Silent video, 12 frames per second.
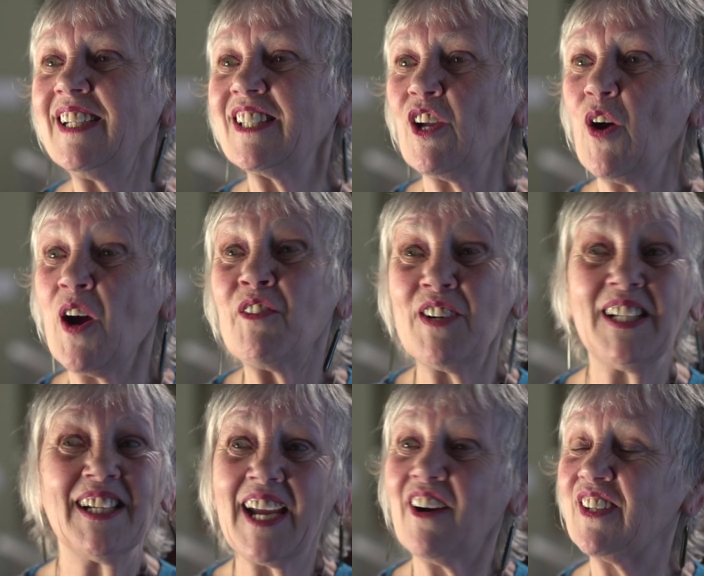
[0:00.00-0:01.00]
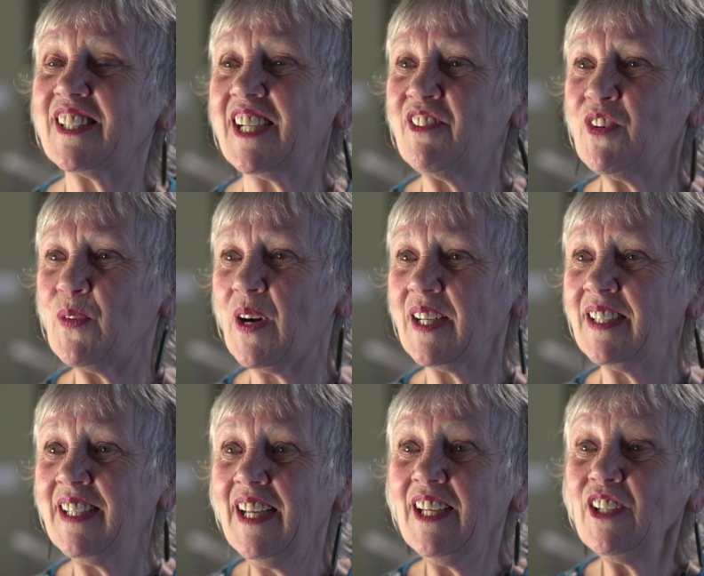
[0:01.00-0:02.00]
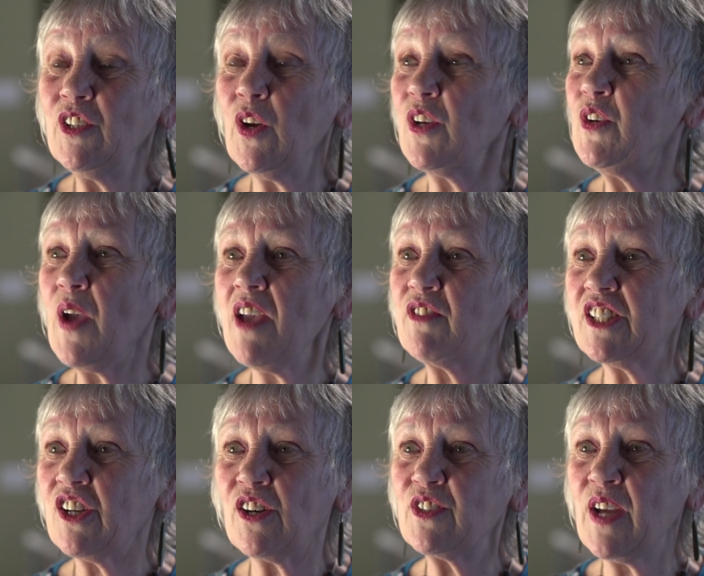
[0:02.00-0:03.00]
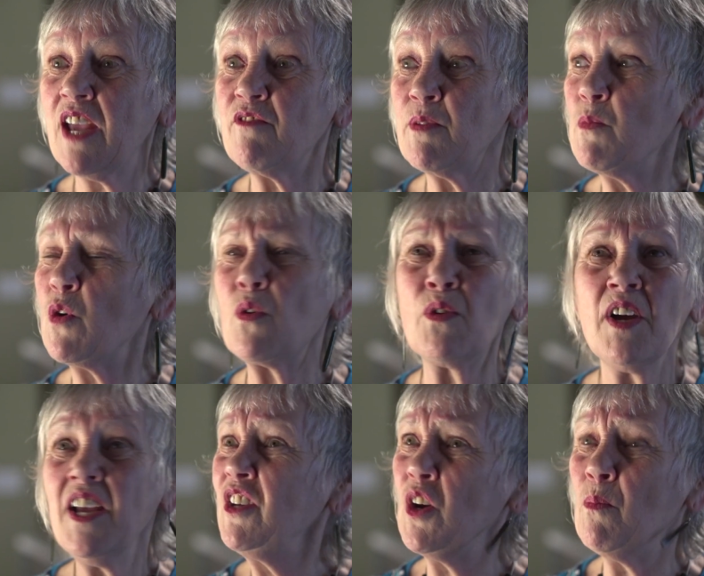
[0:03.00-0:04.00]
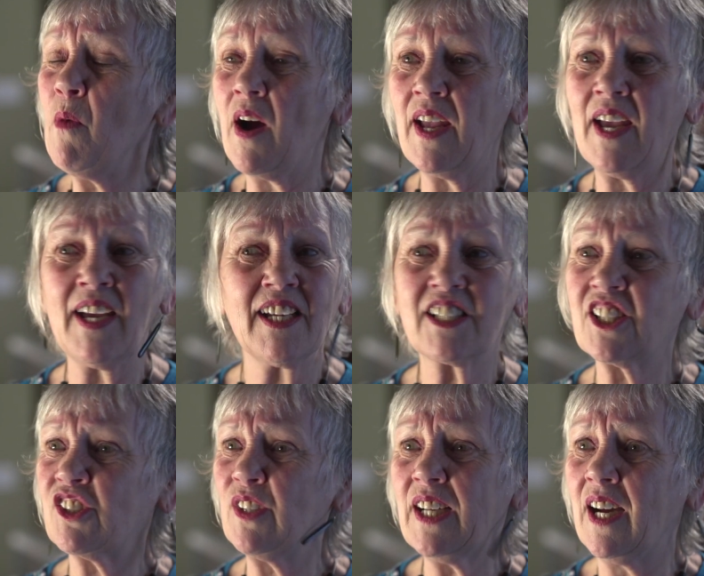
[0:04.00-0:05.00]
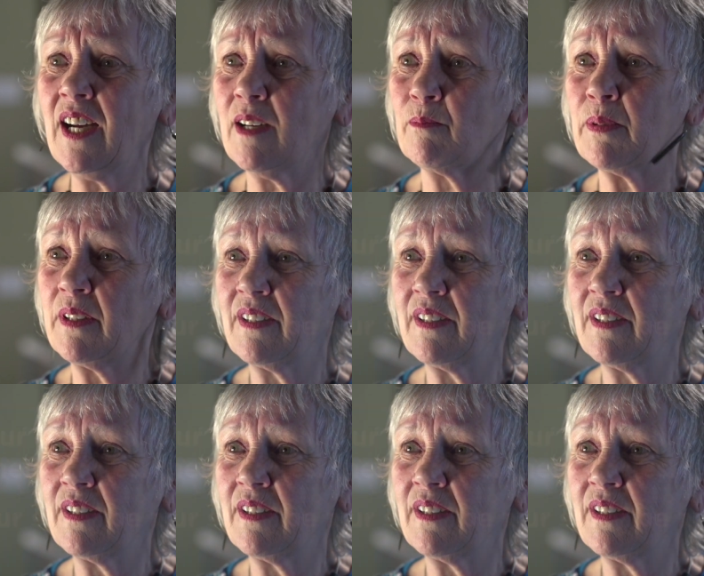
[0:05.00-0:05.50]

So I really encourage everyone, you know, you have a child, you have a moko, you're my age, join up.